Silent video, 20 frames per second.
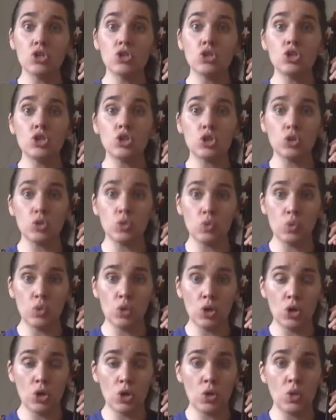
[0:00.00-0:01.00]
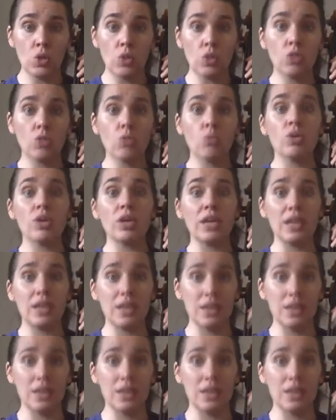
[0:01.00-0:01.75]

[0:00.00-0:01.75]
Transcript: 2, 3.